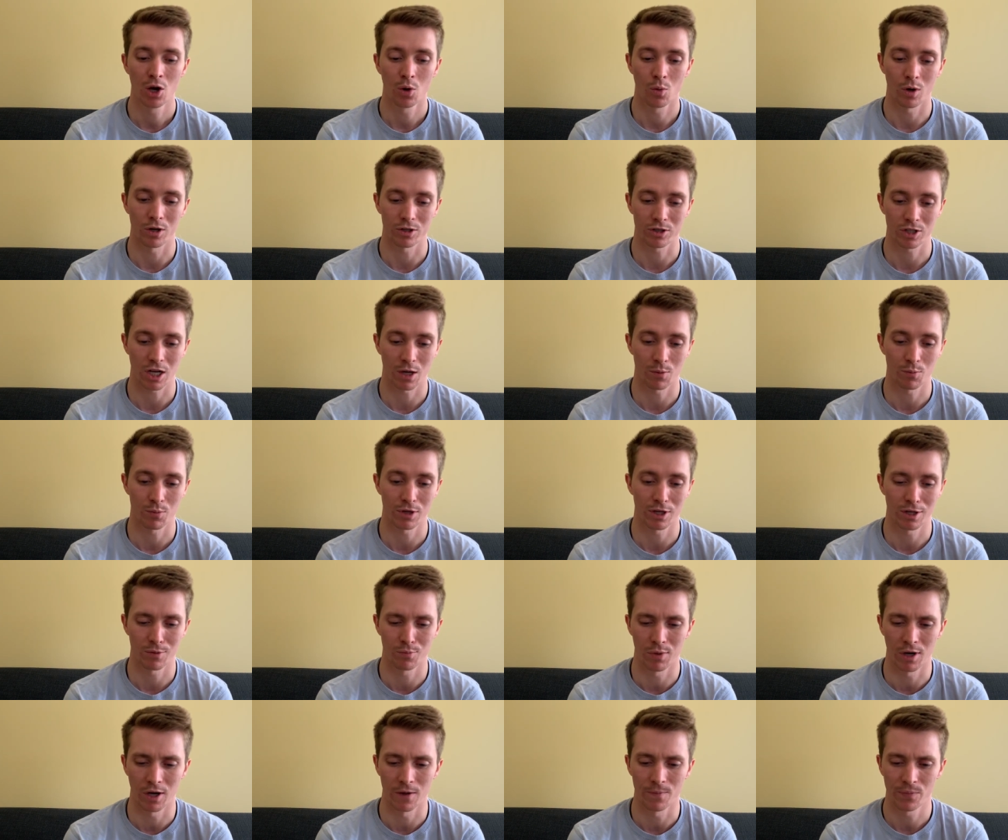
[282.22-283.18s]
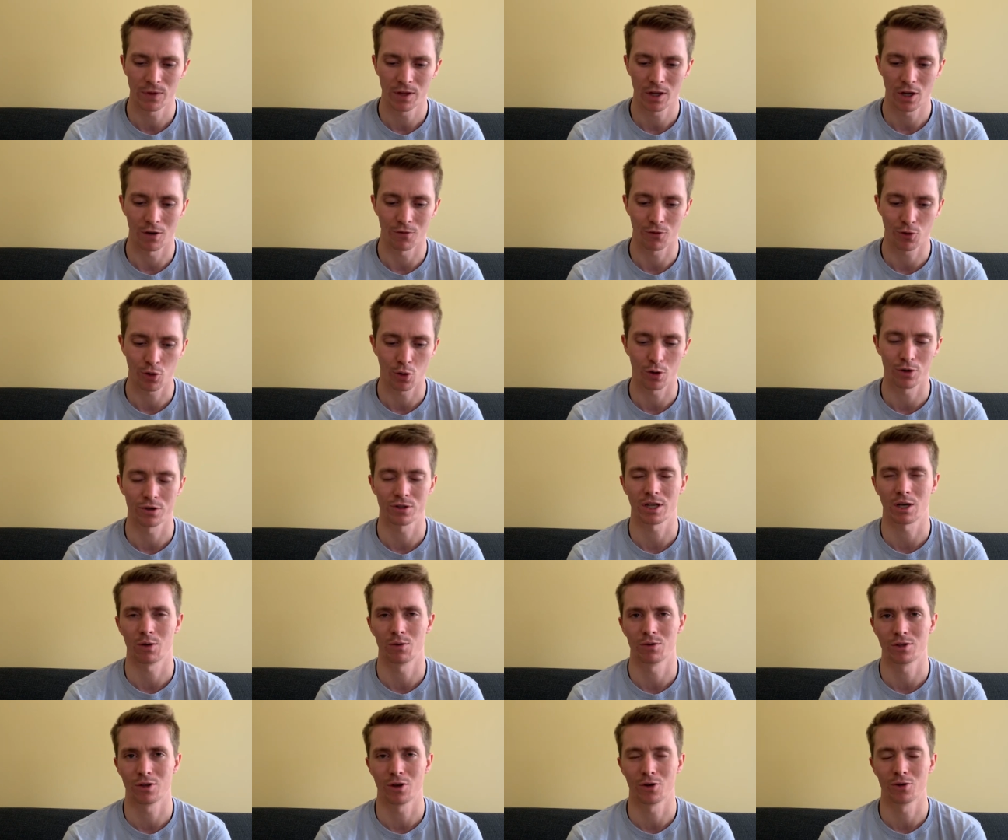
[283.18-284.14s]
watch company, but of course I
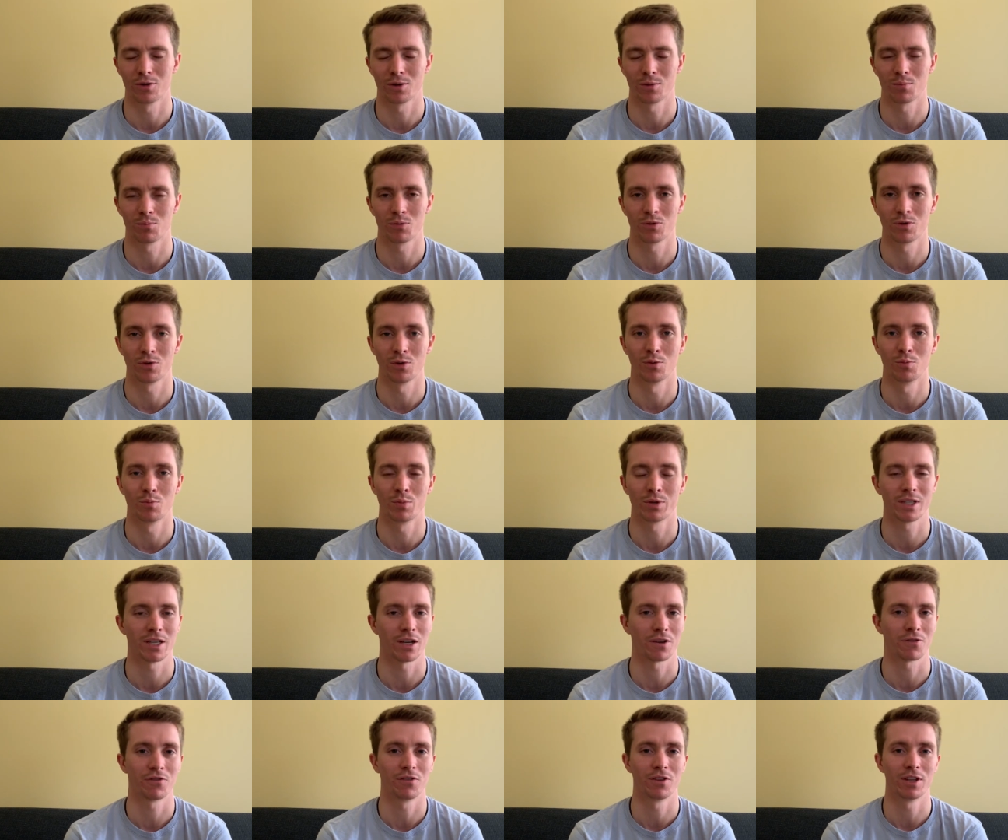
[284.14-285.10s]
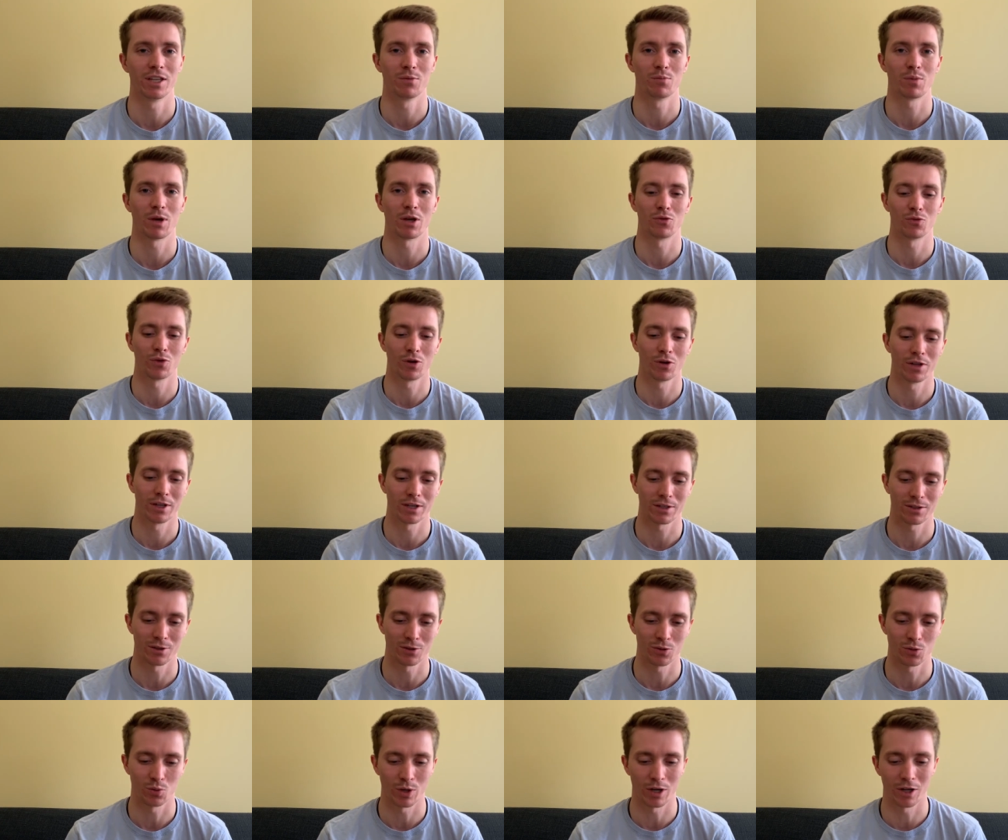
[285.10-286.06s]
would go to Patek Philippe and Rolex
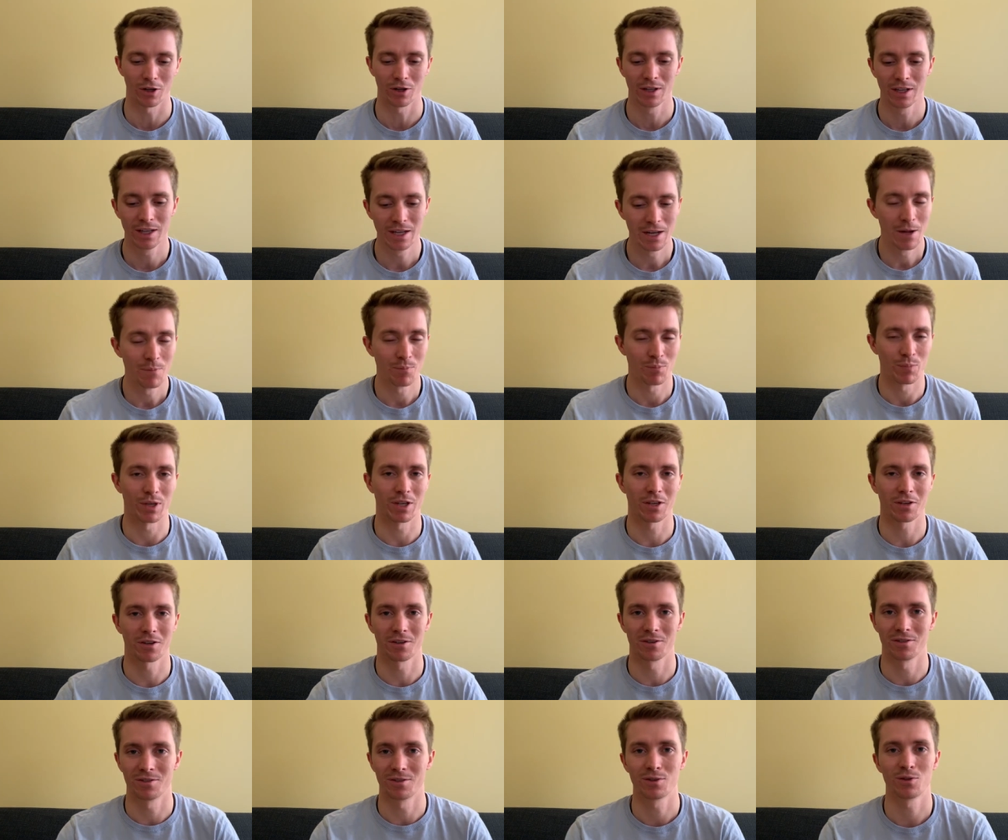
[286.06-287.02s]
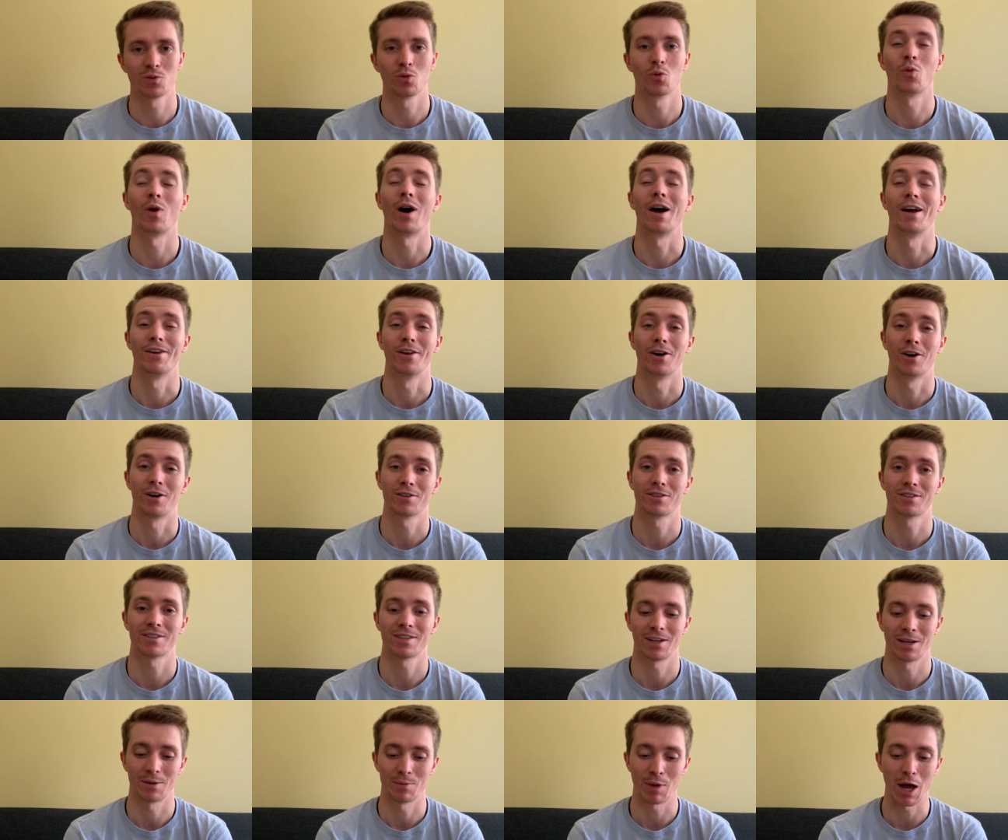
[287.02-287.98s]
as well, because why not?
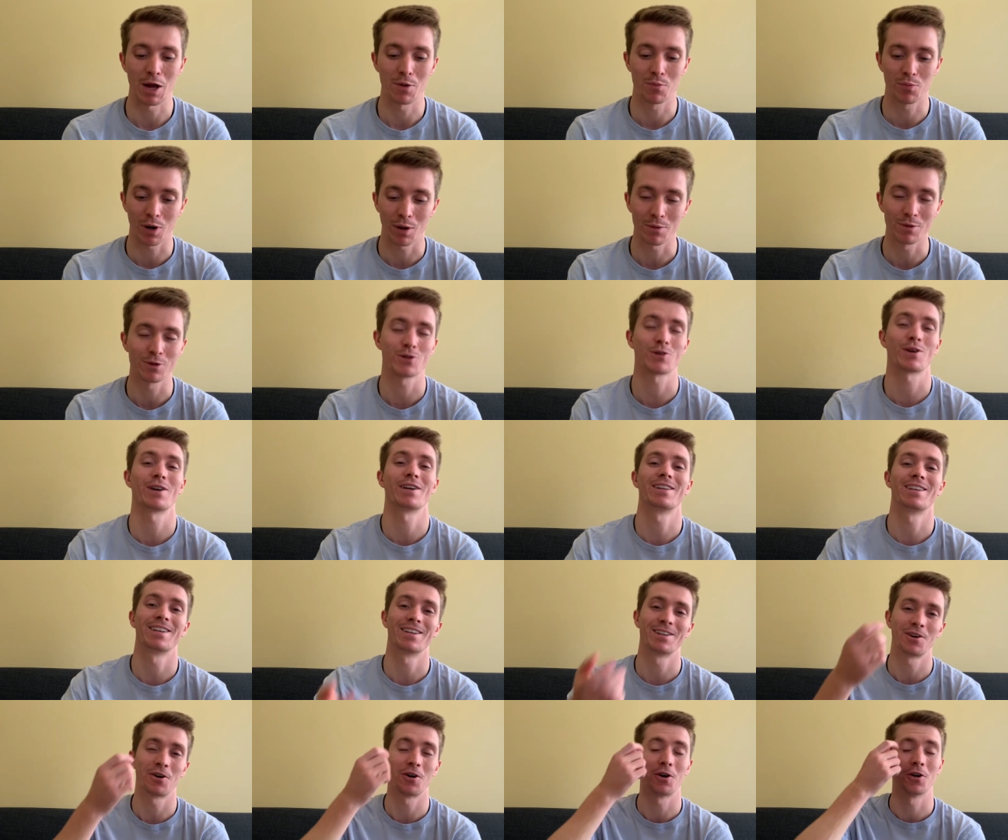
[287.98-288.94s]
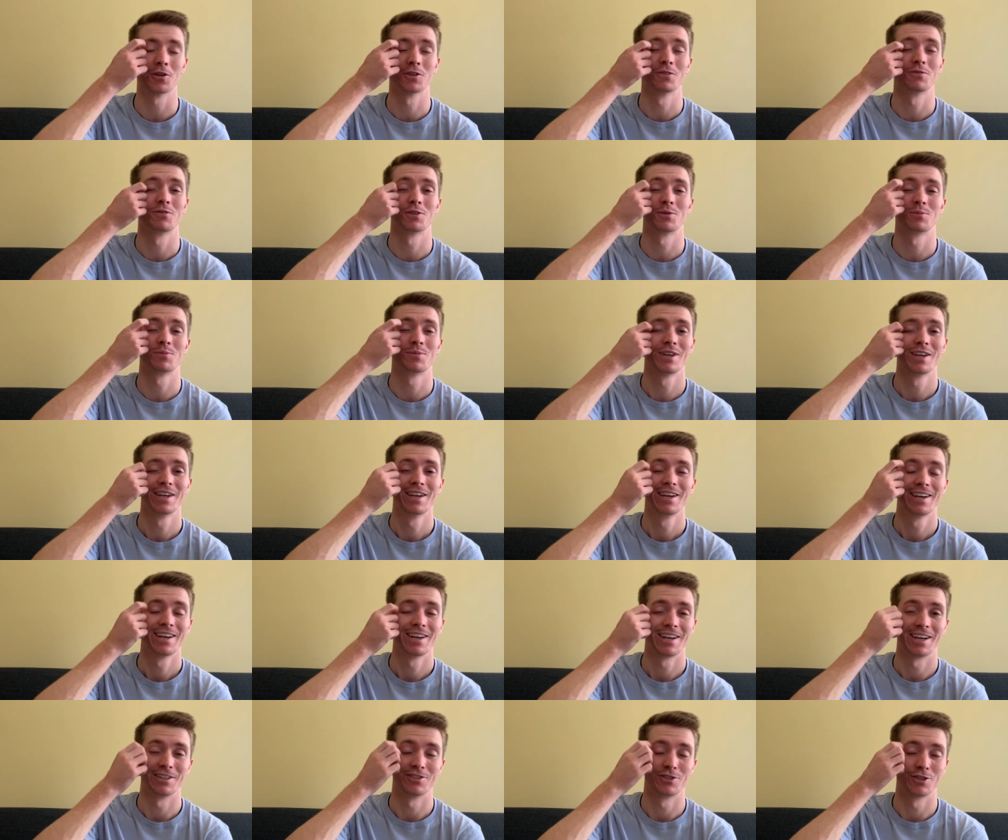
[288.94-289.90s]
I'd probably try and hit all of them
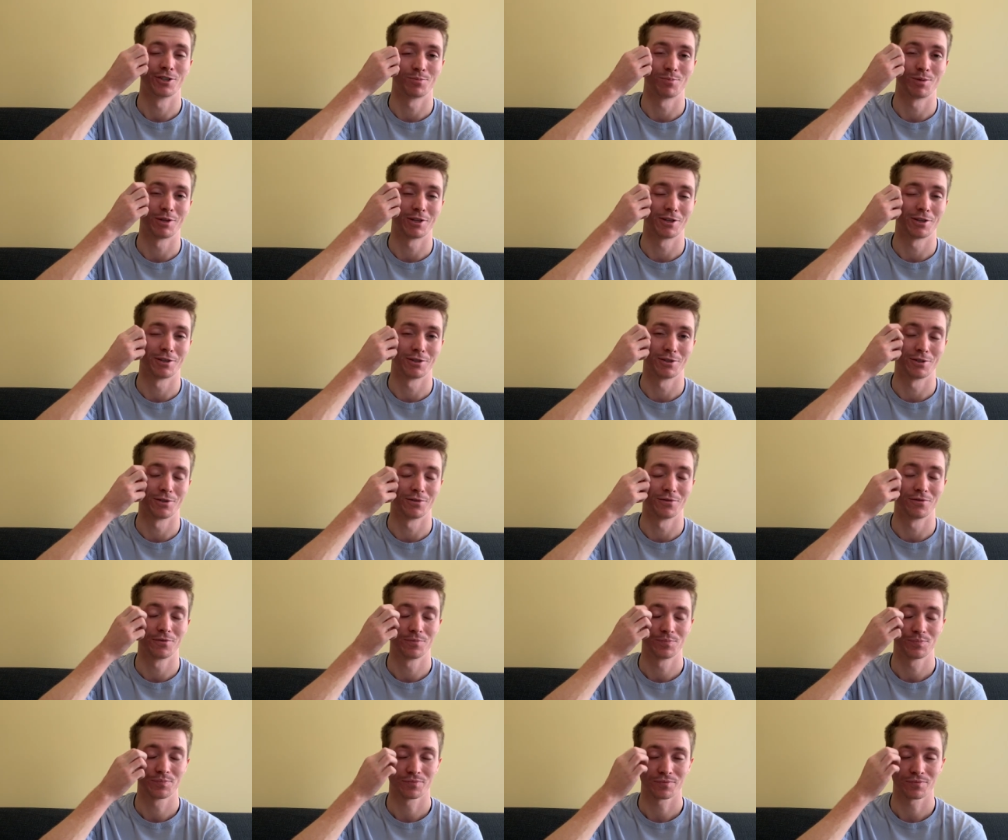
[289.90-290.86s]
just because of